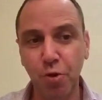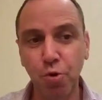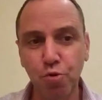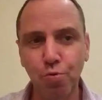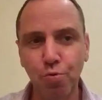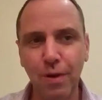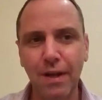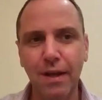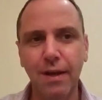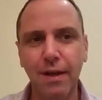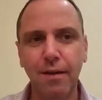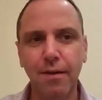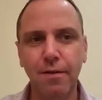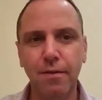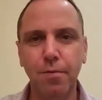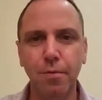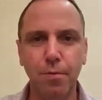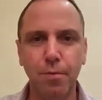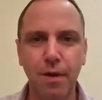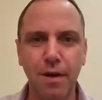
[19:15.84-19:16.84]

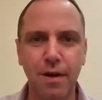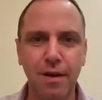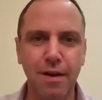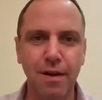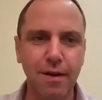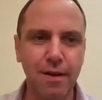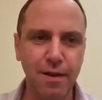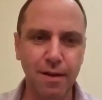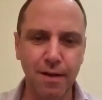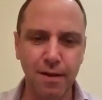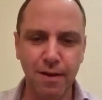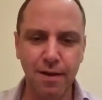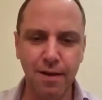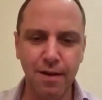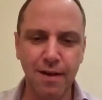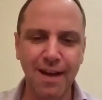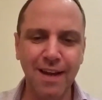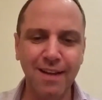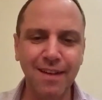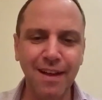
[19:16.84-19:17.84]
usually to
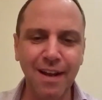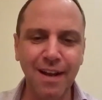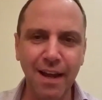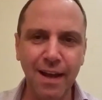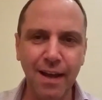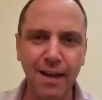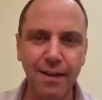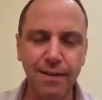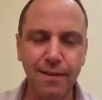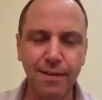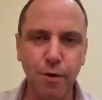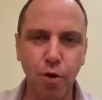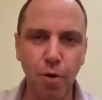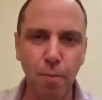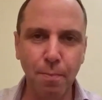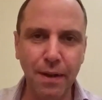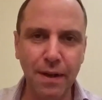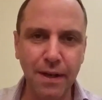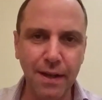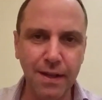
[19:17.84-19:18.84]
a delay in the
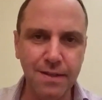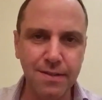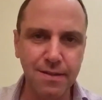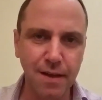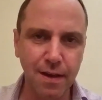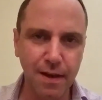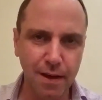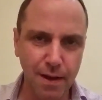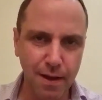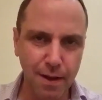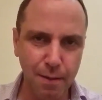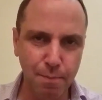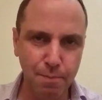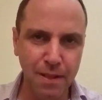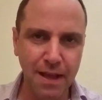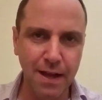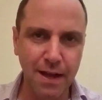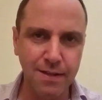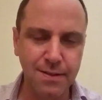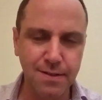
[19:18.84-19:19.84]
company's
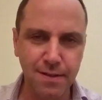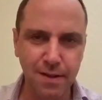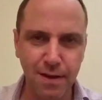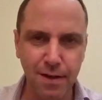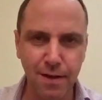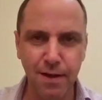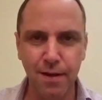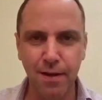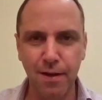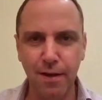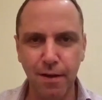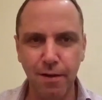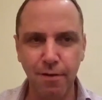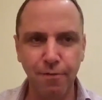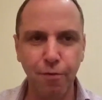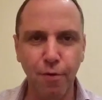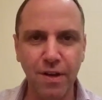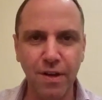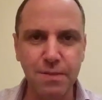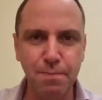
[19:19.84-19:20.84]
plans
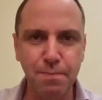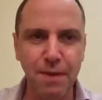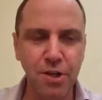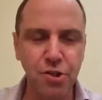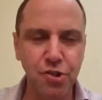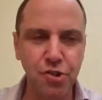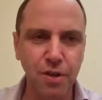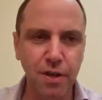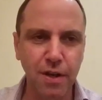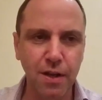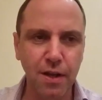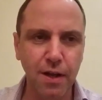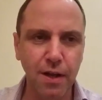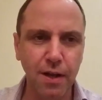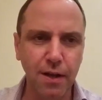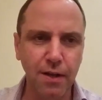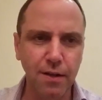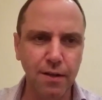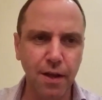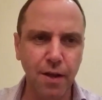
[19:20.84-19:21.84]
for expansion
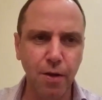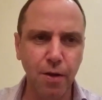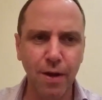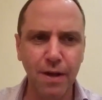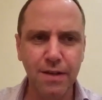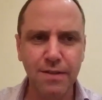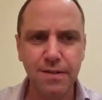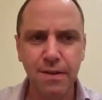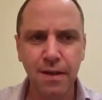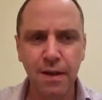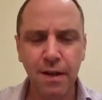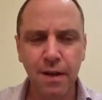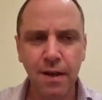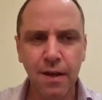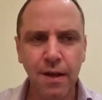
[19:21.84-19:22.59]
in the US.